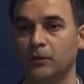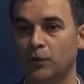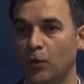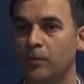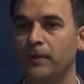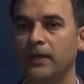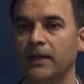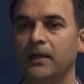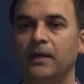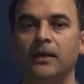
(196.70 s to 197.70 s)

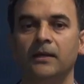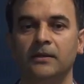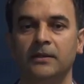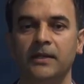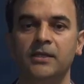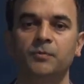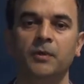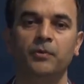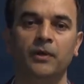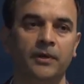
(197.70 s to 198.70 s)
Globally, these
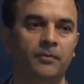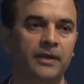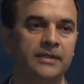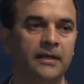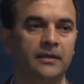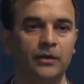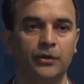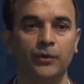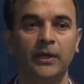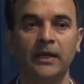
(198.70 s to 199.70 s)
people represent a
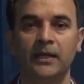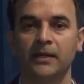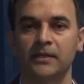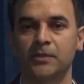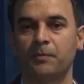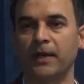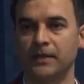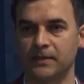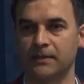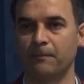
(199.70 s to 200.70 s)
unique space.